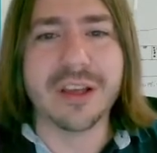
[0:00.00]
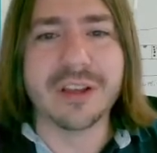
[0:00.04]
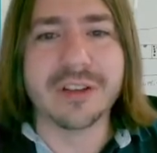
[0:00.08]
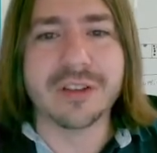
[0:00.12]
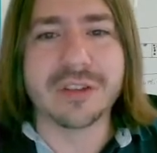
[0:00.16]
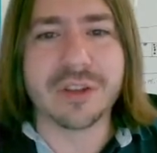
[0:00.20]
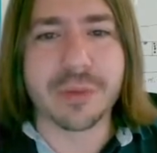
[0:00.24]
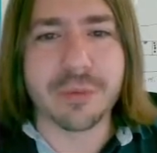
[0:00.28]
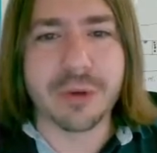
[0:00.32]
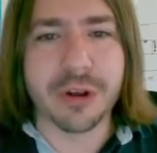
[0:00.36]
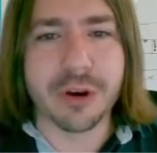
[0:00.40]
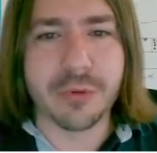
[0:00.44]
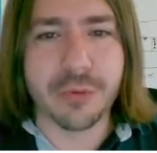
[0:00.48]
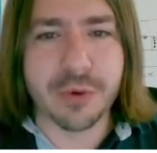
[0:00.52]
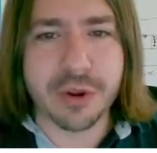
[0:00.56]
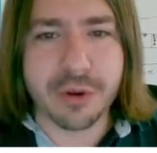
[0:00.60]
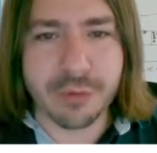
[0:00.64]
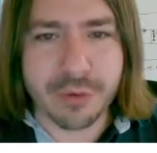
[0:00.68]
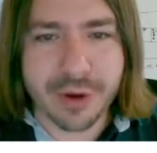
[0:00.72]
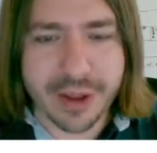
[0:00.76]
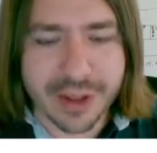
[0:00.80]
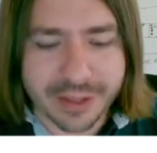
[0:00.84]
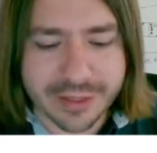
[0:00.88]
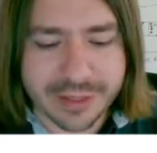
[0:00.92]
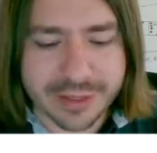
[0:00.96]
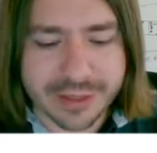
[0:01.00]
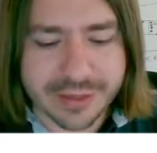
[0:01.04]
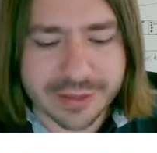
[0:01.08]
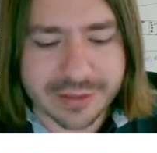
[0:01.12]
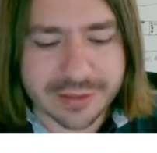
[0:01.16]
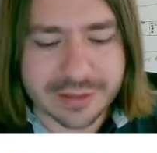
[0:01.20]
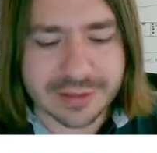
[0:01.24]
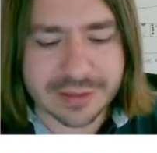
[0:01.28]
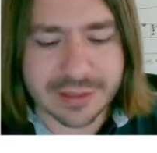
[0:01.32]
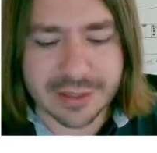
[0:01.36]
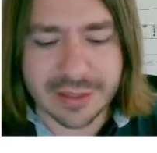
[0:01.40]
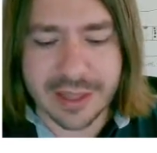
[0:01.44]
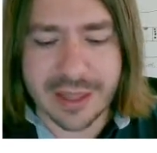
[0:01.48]
So I'm going to rewrite
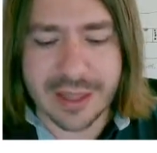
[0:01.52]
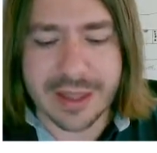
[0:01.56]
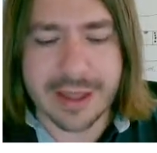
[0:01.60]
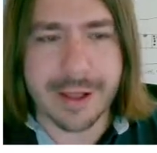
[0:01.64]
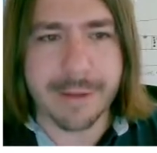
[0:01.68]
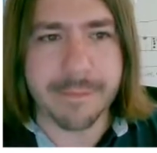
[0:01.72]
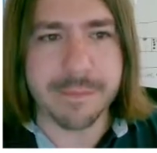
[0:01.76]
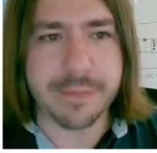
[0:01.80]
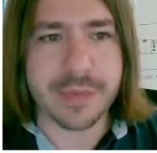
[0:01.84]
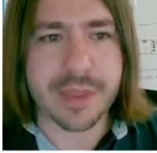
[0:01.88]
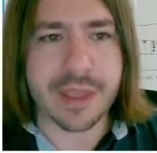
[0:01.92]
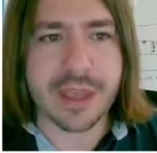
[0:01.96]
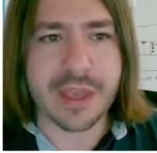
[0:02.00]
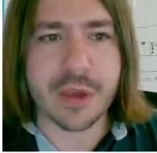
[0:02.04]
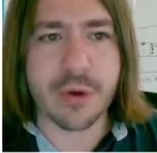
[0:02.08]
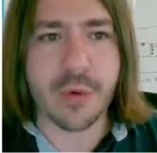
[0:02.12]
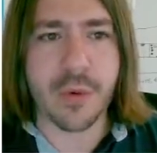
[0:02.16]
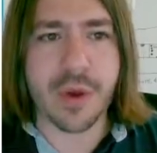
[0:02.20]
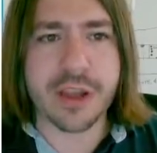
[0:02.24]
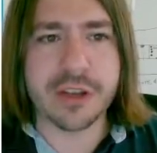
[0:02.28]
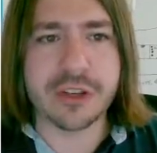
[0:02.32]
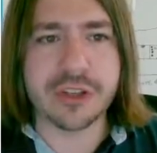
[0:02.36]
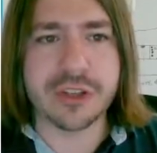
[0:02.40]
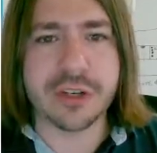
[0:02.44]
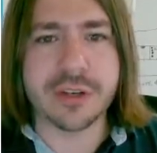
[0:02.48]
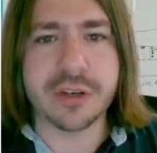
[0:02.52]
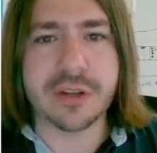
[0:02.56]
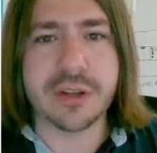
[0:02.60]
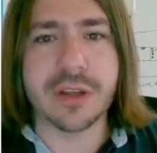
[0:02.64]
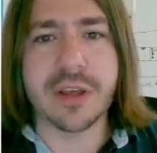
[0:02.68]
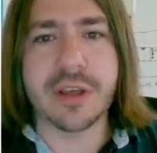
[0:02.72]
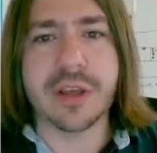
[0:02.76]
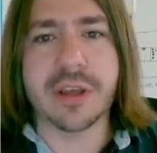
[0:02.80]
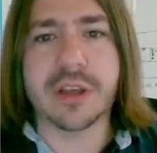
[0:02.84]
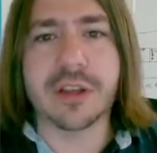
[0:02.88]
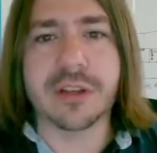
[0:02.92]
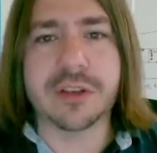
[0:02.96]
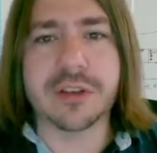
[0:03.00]
this uh, equation,
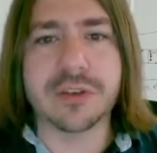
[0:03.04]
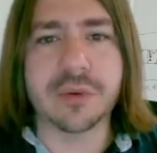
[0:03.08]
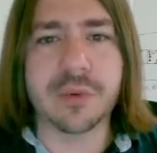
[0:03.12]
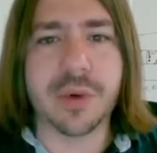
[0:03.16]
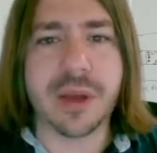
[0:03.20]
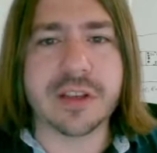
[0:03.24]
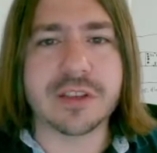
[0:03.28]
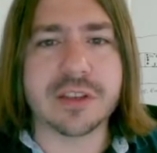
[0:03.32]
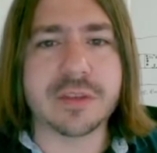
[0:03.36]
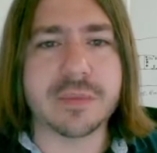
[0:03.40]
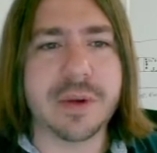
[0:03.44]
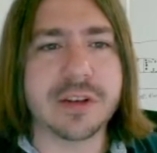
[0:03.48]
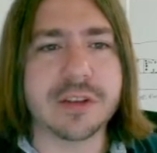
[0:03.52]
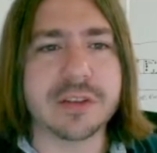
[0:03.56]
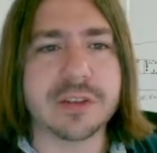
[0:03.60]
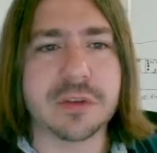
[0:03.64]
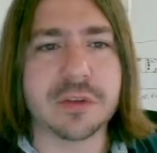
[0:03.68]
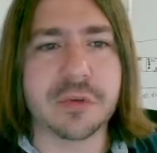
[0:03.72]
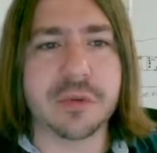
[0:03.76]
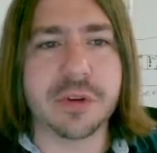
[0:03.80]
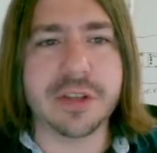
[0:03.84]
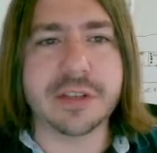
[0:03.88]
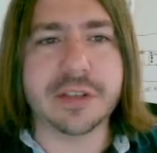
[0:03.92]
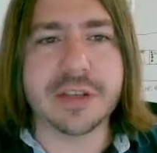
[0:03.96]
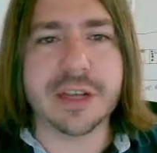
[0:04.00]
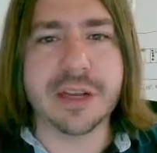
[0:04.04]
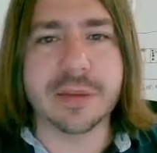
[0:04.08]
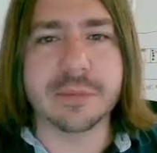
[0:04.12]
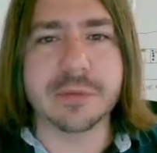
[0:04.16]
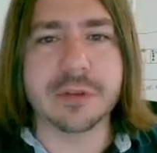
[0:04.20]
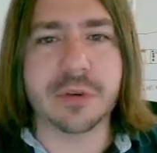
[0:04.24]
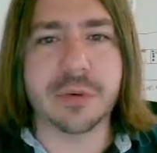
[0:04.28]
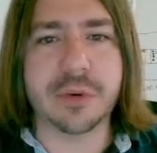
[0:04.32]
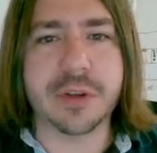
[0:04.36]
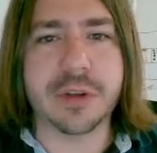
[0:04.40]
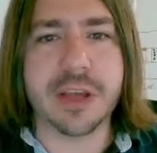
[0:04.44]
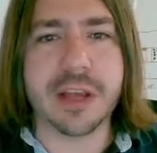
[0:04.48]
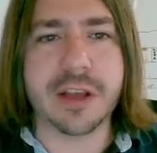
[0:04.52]
two x minus three times
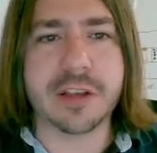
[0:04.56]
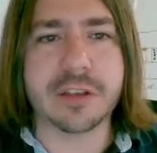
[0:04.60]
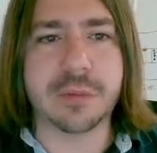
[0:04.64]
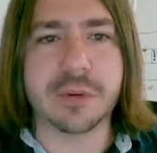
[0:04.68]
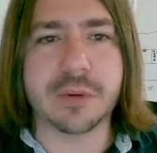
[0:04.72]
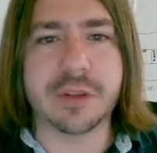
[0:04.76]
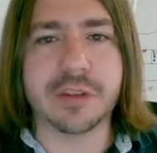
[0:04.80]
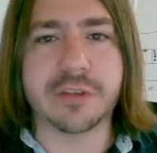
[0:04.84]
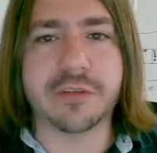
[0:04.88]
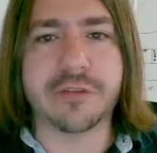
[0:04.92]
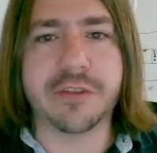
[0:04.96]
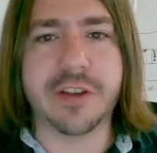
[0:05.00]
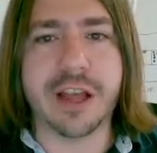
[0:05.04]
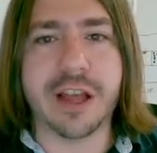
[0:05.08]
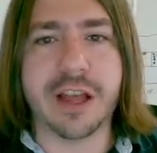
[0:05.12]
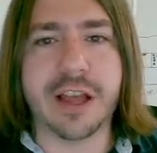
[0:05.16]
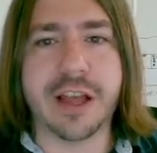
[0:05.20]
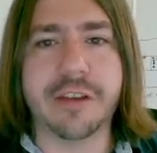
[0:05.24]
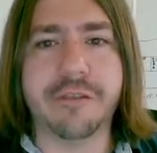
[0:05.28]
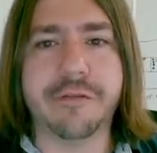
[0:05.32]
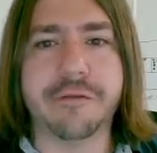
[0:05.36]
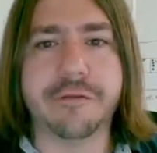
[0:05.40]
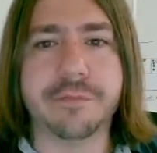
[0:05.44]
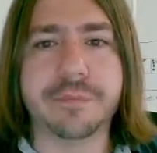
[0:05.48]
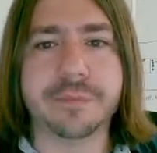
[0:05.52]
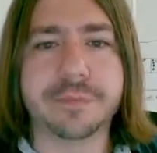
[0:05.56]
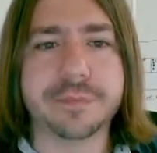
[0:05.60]
three x plus five